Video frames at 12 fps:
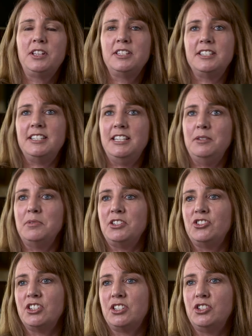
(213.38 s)
on the team is
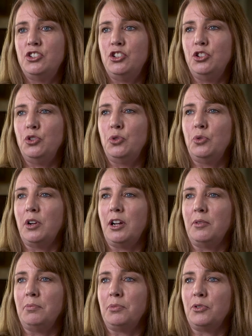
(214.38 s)
just to
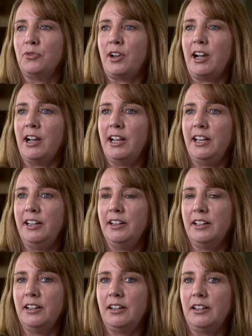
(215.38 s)
provide
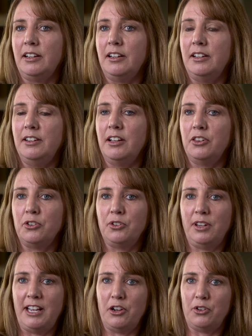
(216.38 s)
another
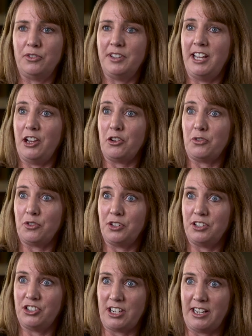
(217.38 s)
layer of care for
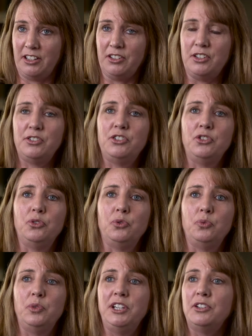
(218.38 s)
the child, to
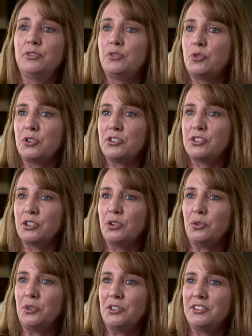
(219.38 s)
reinforce the
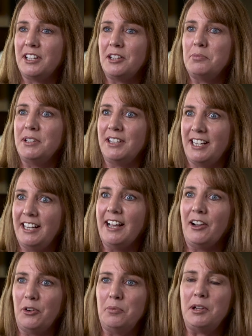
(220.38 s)
goals that have been laid
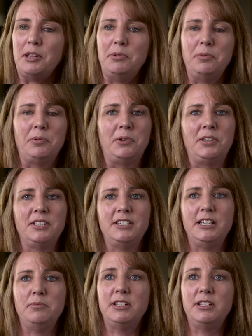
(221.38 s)
out by the people on the team,